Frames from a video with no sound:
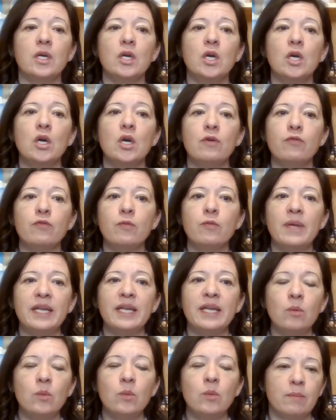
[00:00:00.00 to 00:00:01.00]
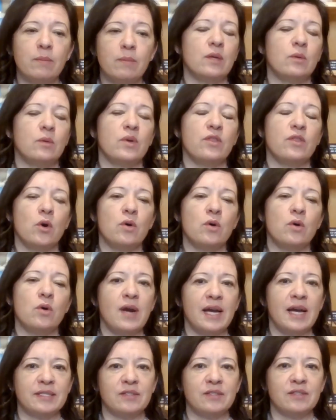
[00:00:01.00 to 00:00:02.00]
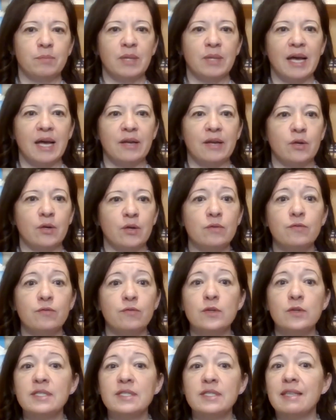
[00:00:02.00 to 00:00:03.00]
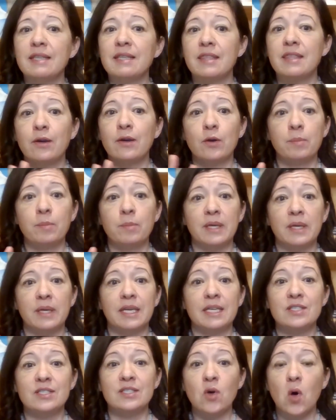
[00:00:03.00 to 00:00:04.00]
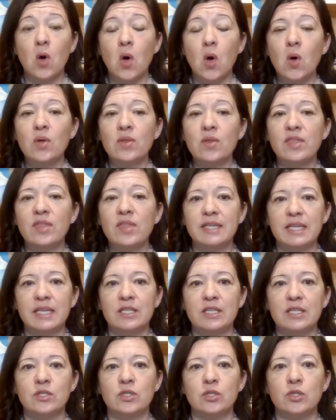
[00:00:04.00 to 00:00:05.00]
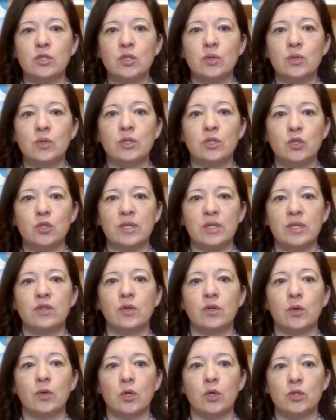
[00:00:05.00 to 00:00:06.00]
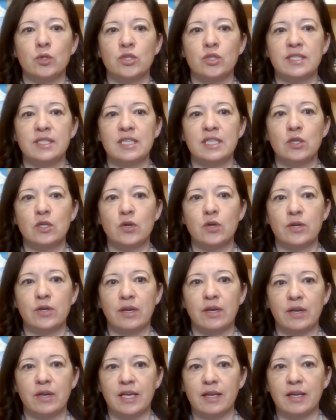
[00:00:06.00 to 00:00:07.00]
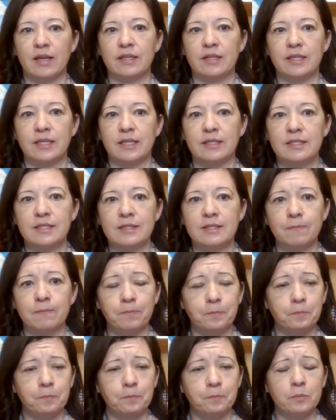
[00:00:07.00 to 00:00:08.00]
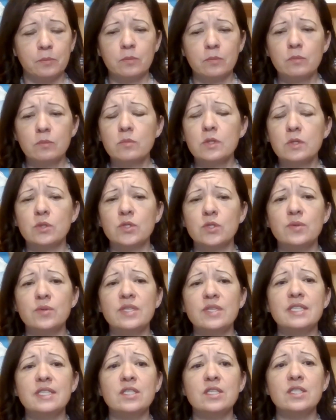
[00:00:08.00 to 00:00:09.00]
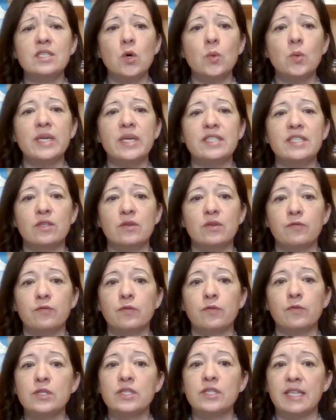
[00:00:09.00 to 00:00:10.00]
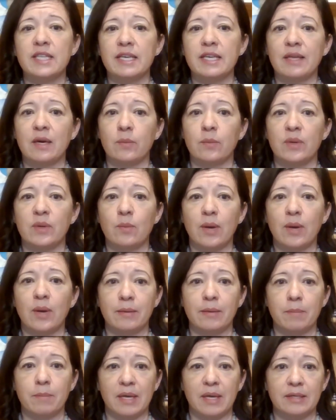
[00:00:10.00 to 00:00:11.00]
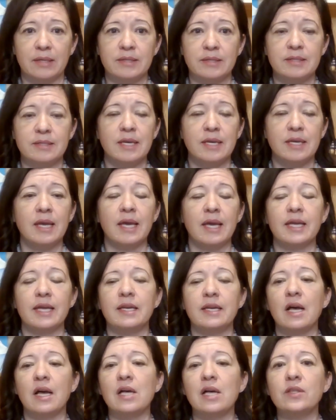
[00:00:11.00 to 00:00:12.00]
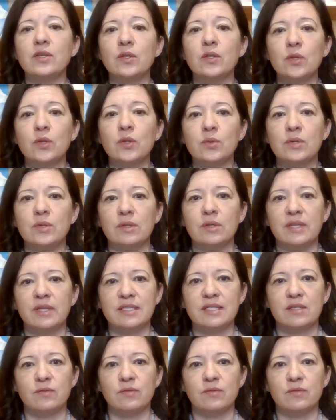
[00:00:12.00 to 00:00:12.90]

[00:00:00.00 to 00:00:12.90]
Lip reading: For many women with overactive bladder, first line therapy is all they need to do to treat their urgency urinary incontinence. So this is always the first thing that we recommend, and I'll include a list of